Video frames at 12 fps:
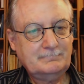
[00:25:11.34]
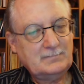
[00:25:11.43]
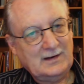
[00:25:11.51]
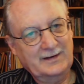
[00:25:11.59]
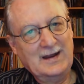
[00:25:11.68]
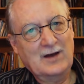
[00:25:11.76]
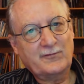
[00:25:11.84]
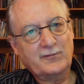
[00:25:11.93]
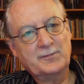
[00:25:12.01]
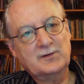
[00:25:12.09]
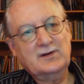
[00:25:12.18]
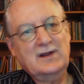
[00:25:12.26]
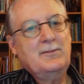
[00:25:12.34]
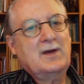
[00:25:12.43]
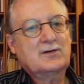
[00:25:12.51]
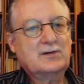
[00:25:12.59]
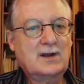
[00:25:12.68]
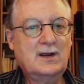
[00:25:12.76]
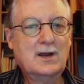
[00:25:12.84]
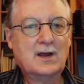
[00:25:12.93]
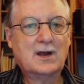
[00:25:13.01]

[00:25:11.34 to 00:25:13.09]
Now, from the same essay,